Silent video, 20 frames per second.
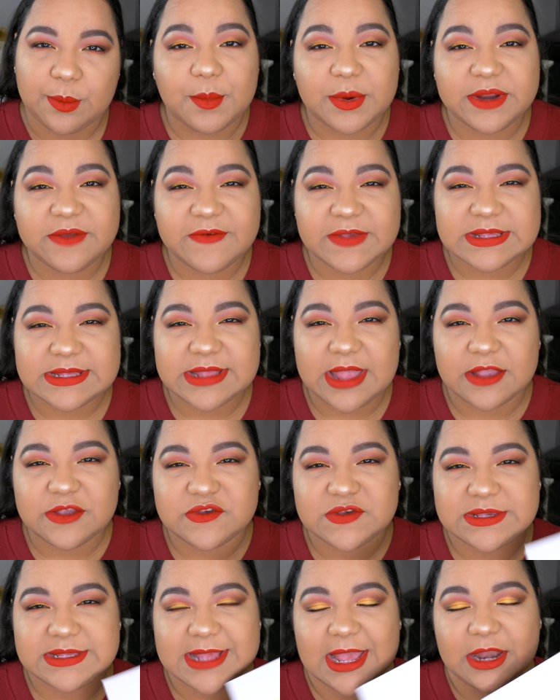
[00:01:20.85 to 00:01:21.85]
but if it's not,
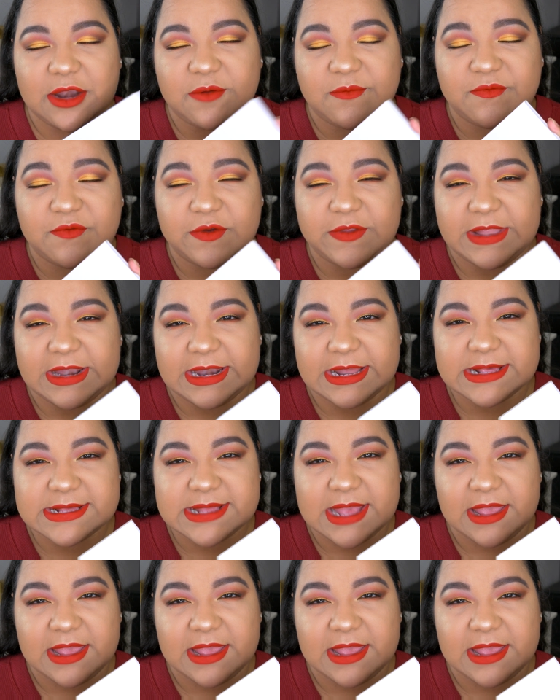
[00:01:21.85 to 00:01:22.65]
just sign up for the list